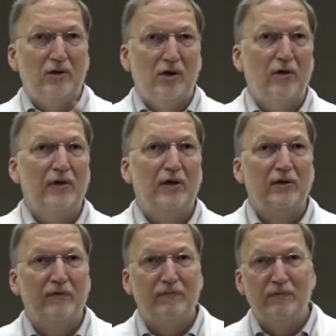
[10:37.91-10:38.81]
You know,
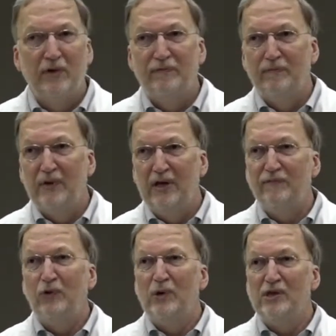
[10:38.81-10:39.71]
the
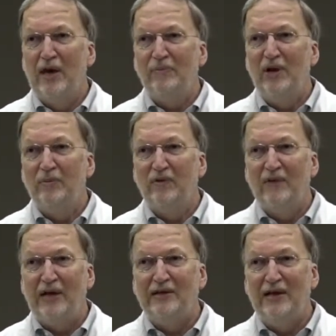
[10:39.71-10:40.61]
influenza epidemic of
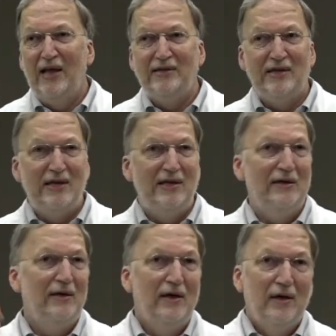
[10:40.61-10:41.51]

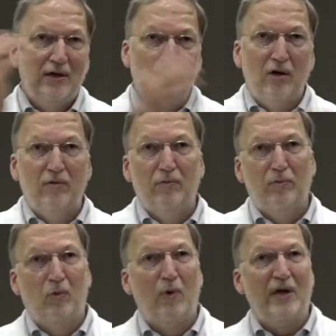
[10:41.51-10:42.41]
1918, you know,
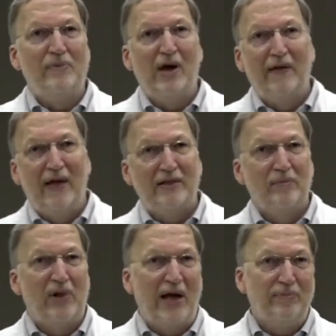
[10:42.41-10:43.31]
way beyond that, the
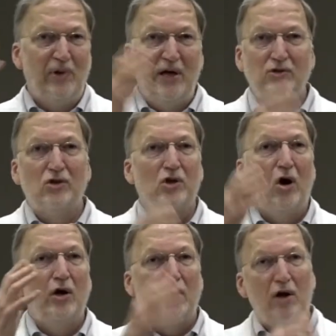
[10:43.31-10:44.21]
Black Plague, just
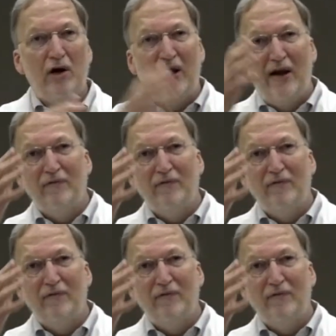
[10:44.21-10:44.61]
on and on.